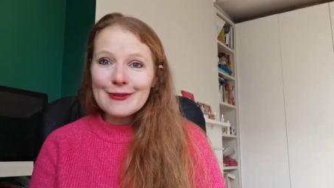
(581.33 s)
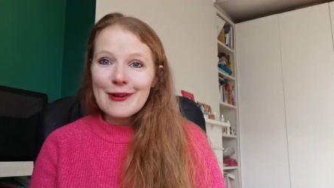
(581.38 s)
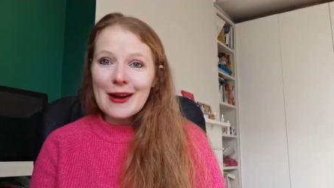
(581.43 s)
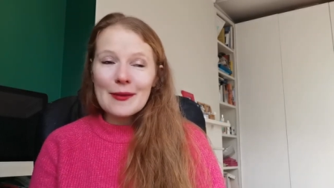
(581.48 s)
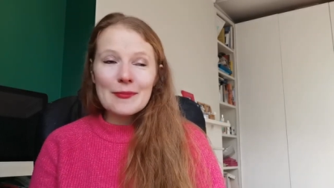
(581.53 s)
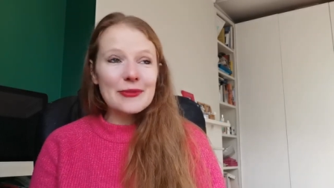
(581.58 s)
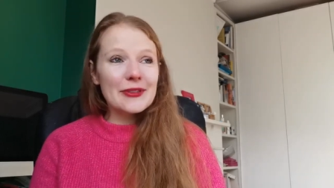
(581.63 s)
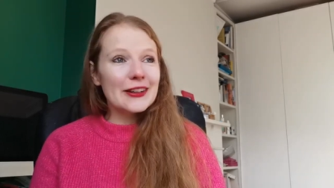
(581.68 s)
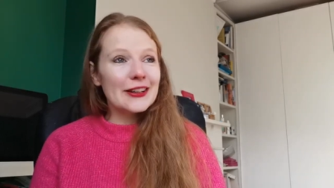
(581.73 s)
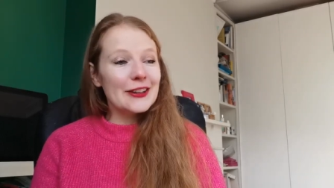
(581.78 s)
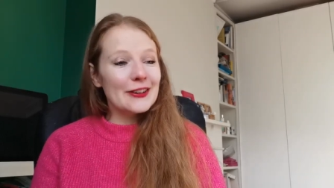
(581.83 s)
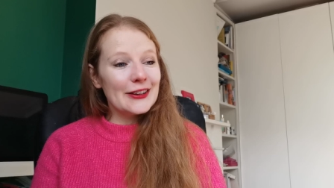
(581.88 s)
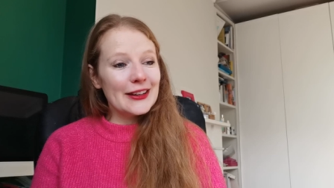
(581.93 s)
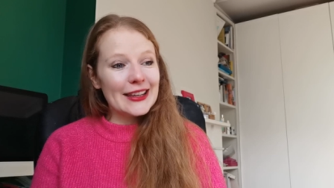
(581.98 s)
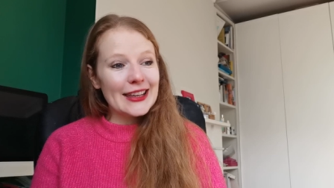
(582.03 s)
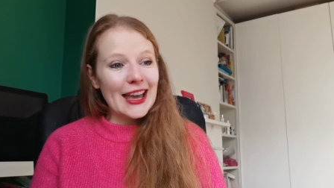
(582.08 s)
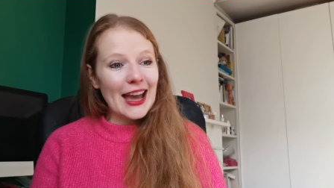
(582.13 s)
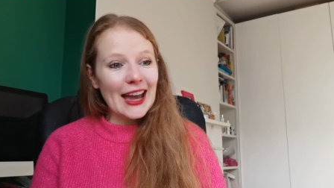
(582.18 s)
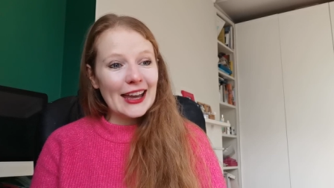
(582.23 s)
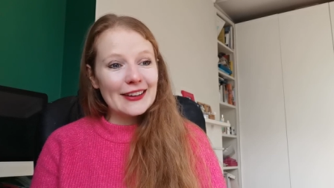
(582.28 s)
you
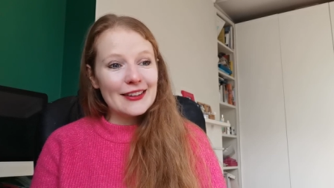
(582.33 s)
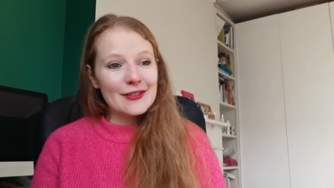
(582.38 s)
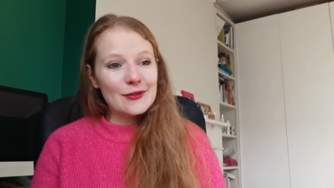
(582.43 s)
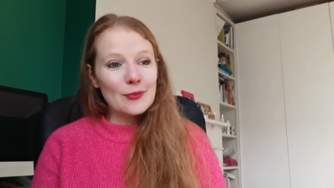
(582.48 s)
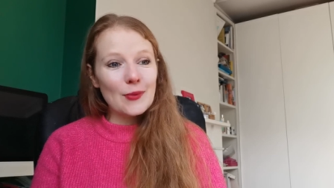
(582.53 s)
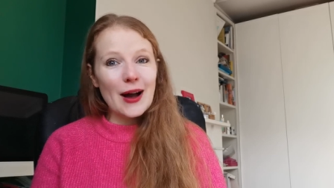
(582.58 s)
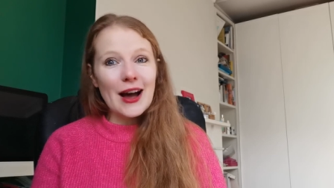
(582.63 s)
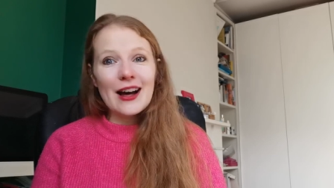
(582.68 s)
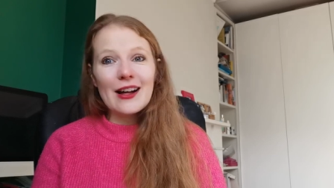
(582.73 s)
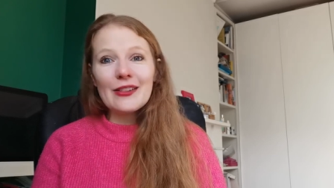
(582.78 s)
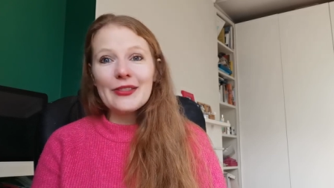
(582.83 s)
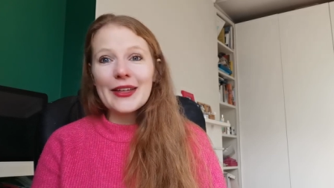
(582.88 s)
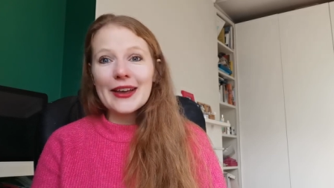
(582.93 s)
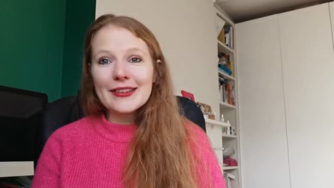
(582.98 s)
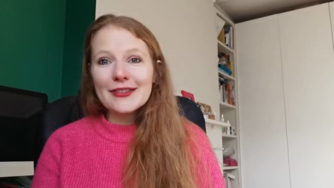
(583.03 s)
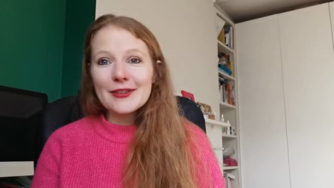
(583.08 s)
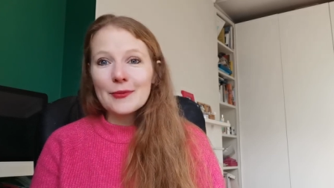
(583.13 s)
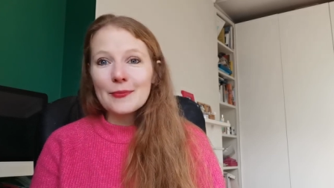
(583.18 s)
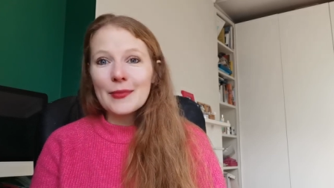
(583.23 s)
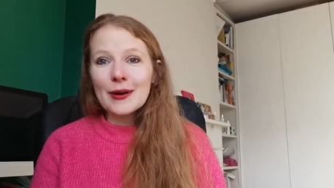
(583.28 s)
absolutely can as well.
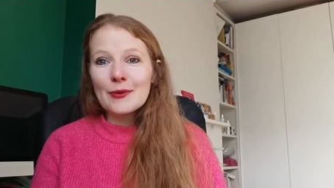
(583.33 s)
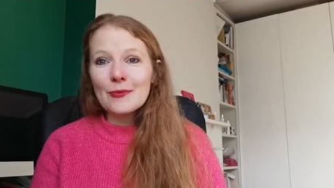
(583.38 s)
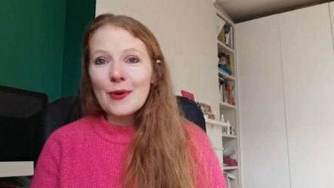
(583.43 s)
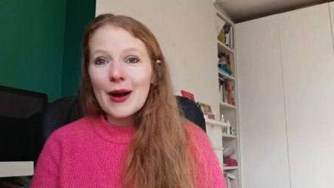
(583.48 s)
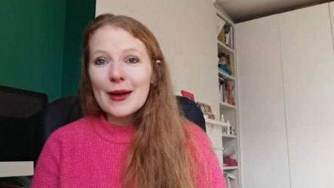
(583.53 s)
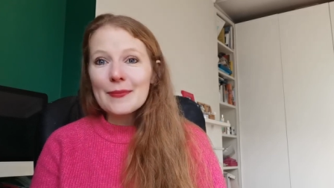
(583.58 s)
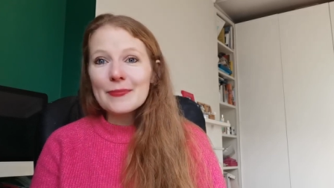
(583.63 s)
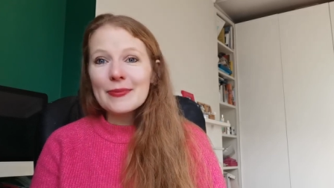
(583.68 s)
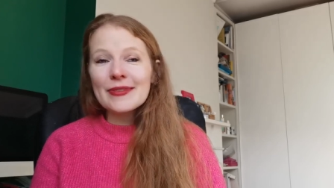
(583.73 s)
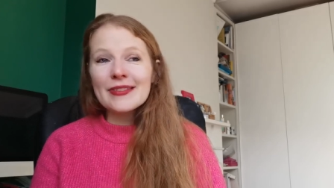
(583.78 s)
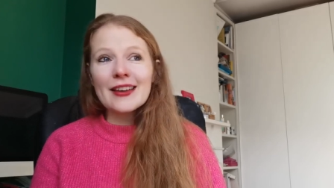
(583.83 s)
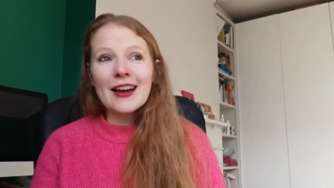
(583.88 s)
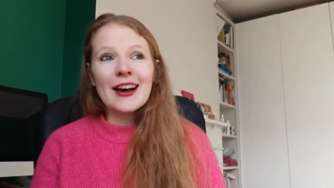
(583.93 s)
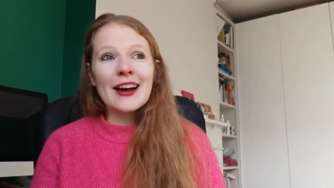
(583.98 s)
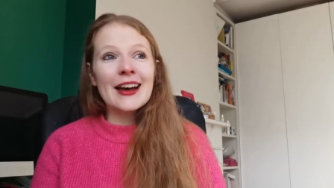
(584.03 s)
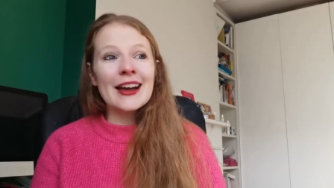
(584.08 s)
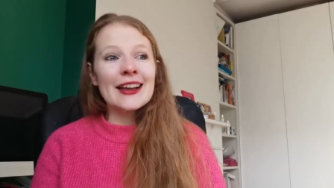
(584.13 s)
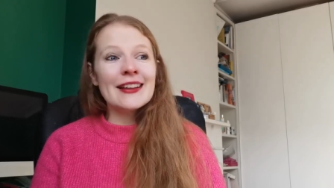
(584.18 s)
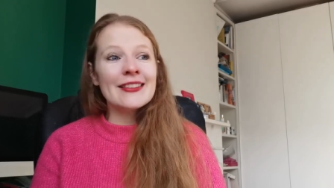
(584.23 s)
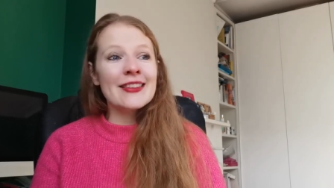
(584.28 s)
That's on my
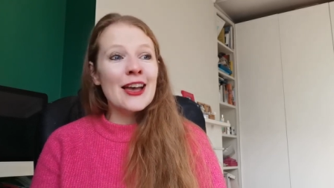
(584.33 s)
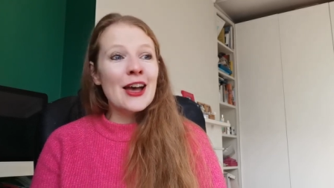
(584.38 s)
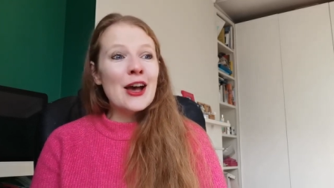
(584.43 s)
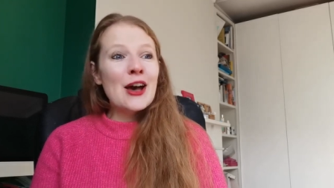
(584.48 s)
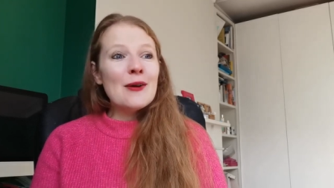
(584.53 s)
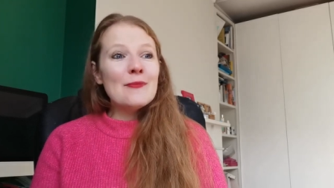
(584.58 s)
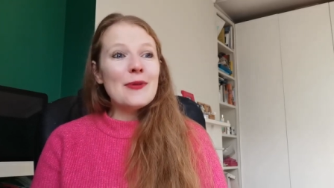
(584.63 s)
website.